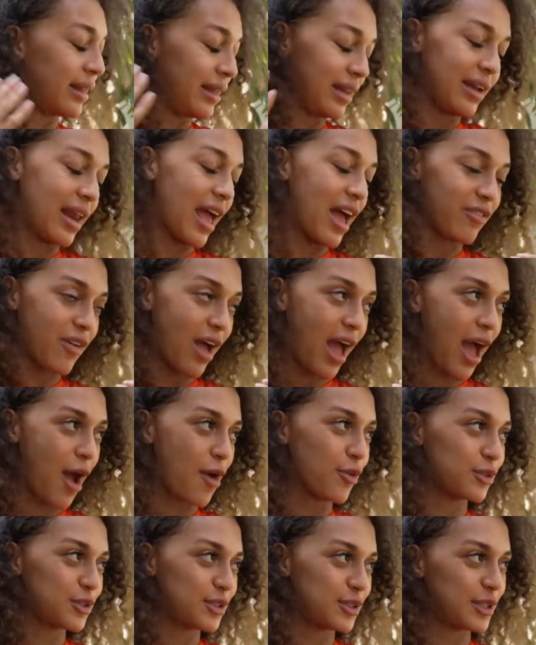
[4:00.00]
I didn't have a
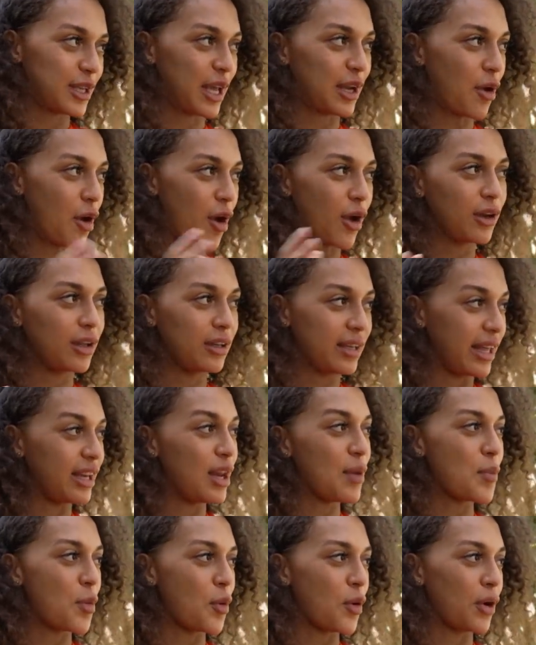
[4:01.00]
house in Holland
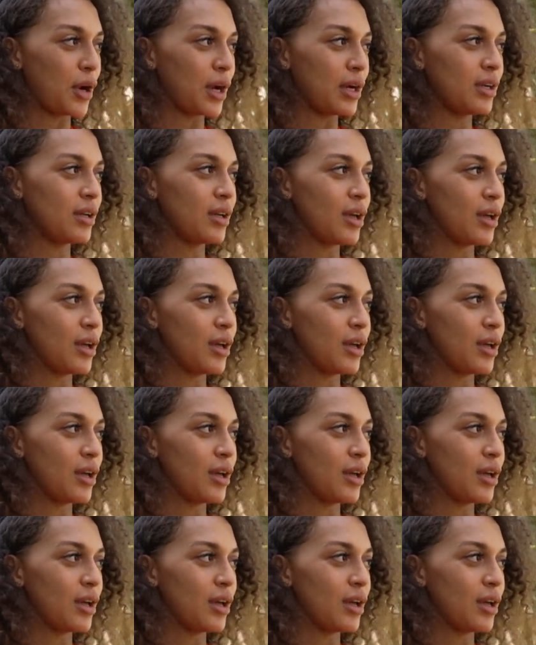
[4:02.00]
anymore.